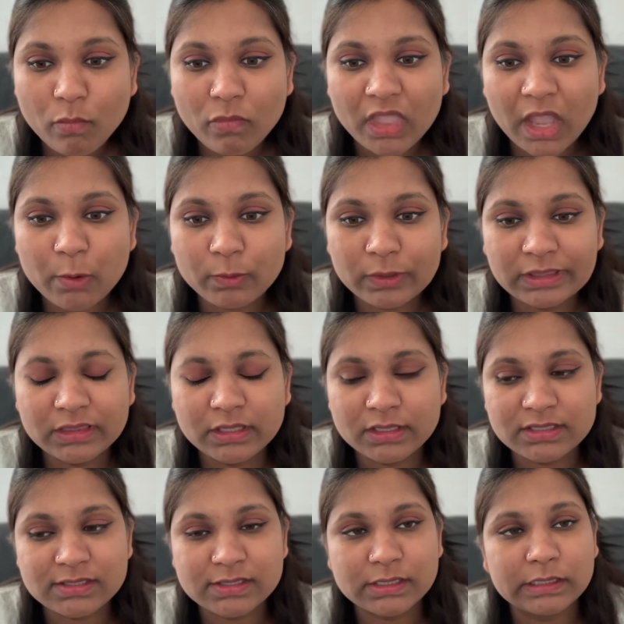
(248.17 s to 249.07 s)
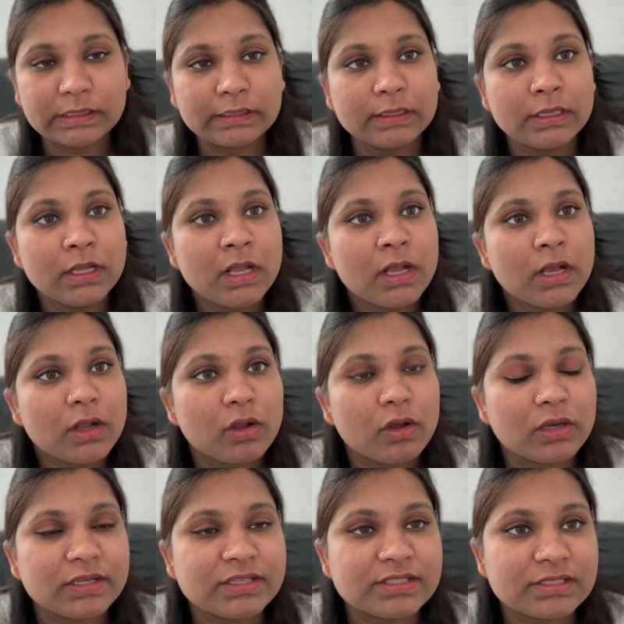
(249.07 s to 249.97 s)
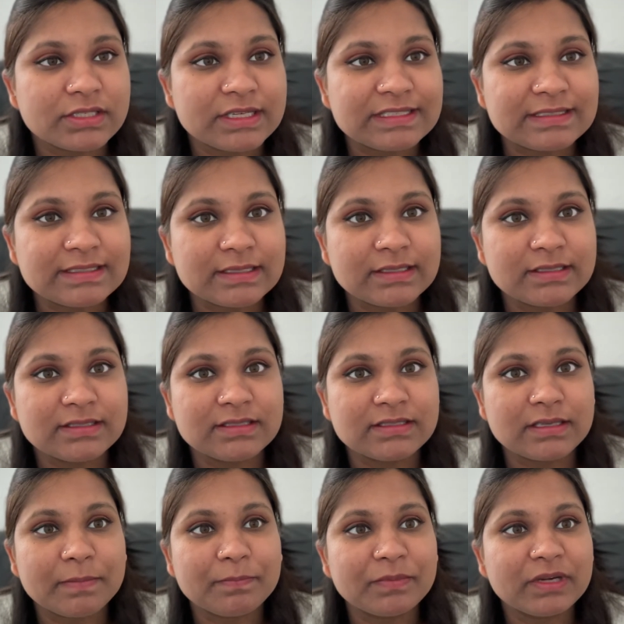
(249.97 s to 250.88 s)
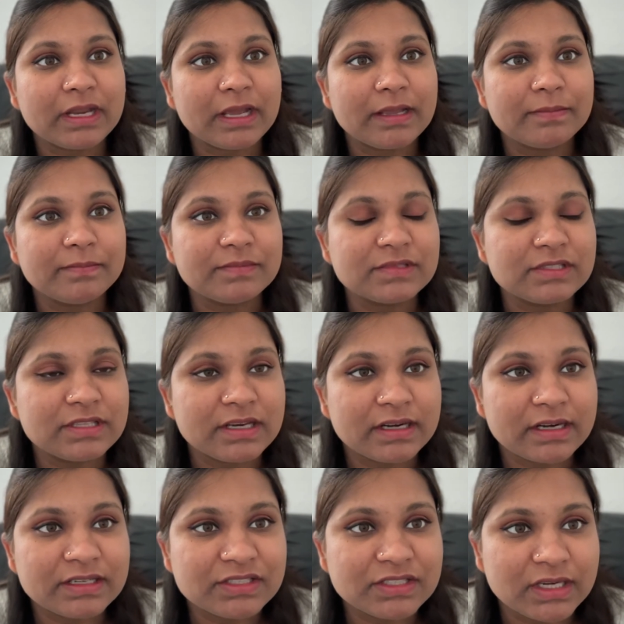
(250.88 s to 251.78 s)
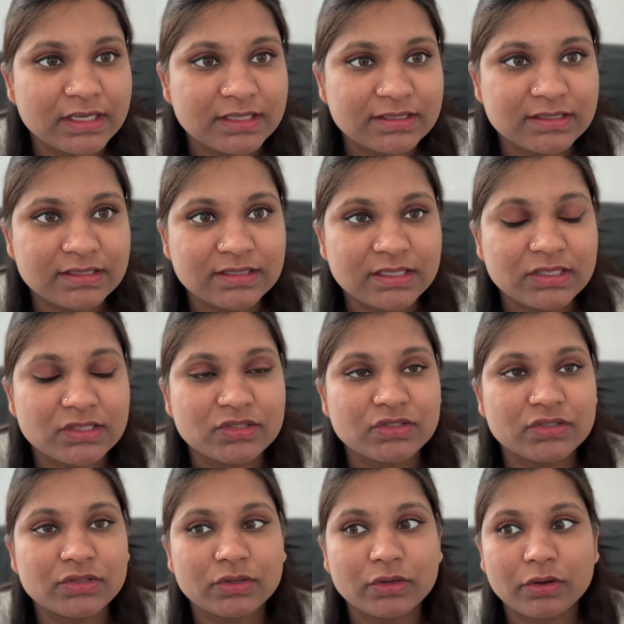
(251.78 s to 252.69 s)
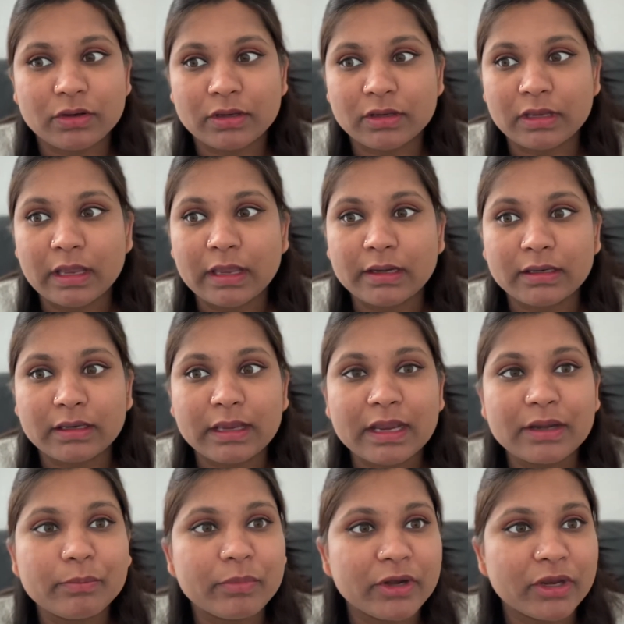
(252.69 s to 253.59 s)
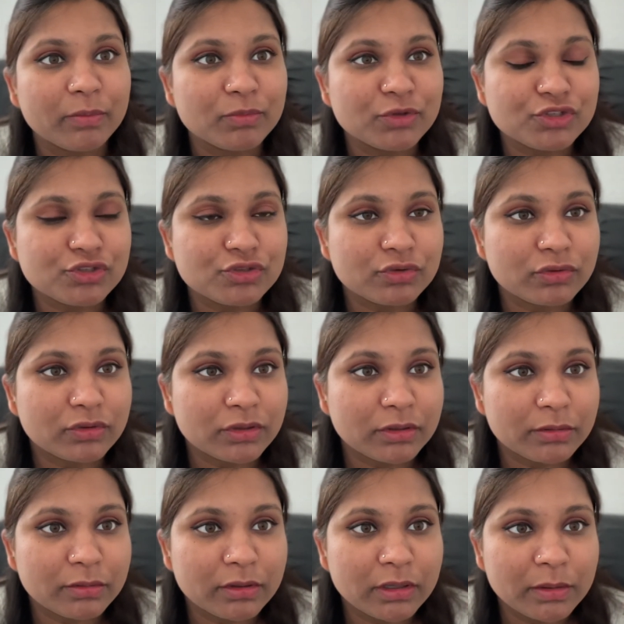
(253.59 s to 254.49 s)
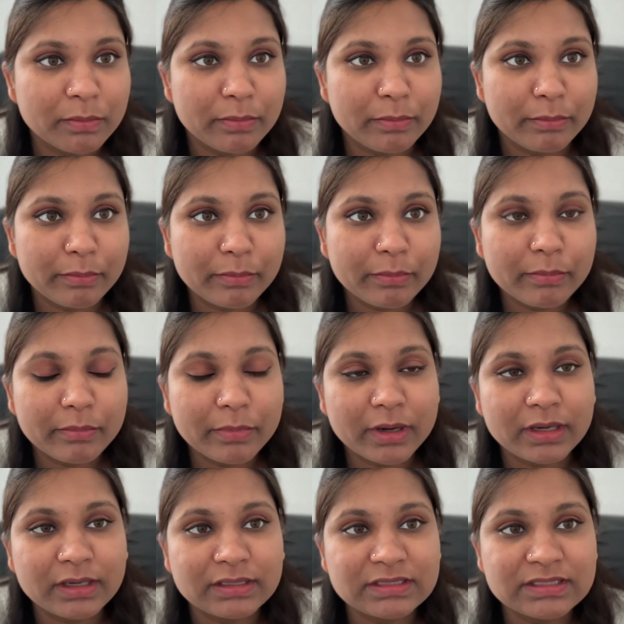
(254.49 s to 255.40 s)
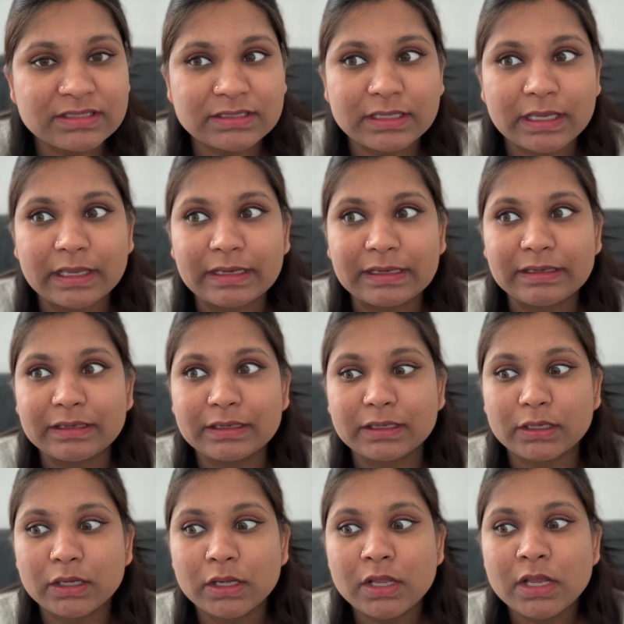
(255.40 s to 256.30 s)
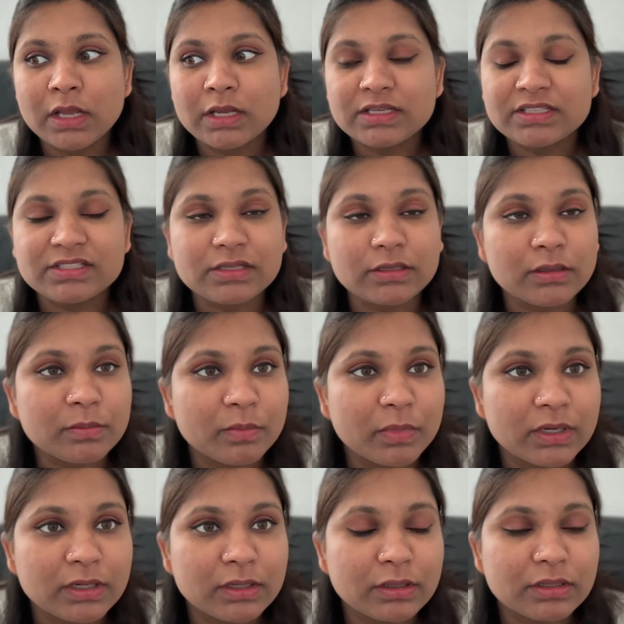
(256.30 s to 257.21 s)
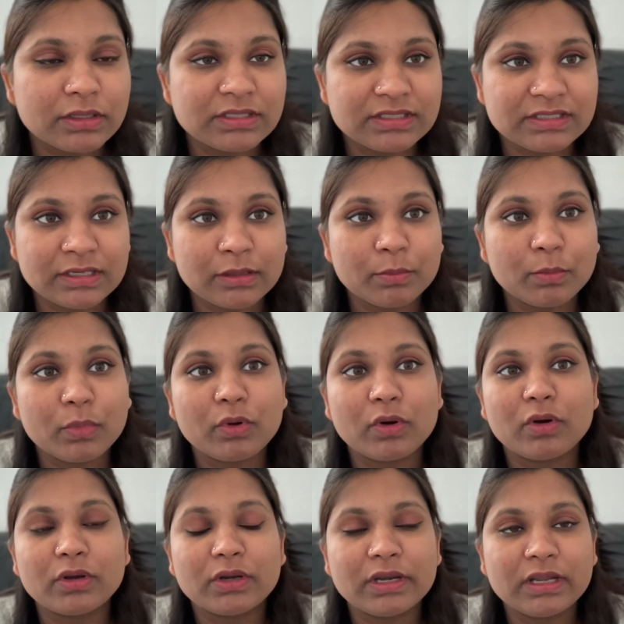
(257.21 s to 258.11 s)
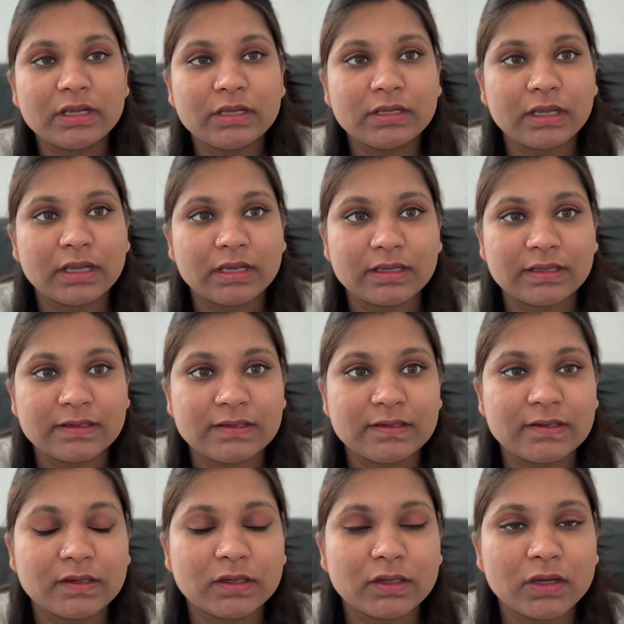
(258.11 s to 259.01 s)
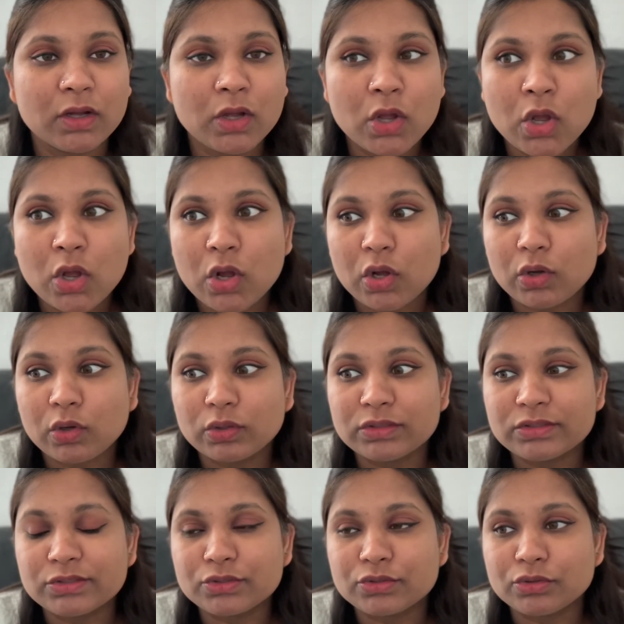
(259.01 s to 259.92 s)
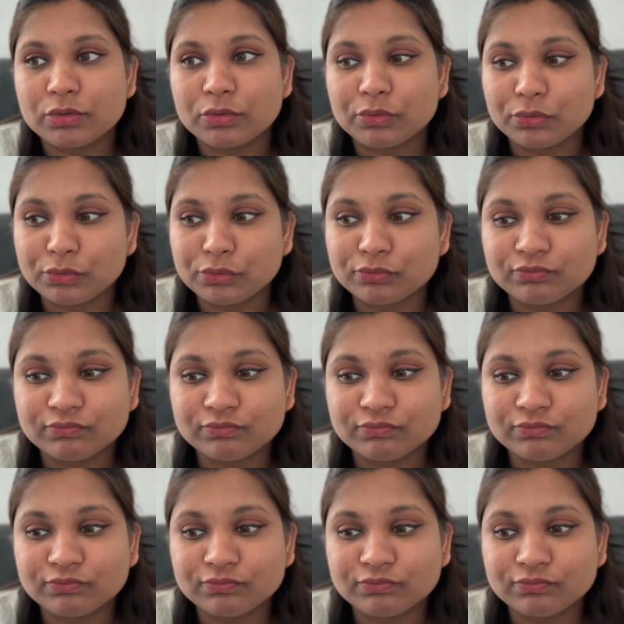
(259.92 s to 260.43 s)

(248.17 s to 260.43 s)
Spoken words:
with this cholestasis, sometimes there are chances you can get premature births and stillborn, and also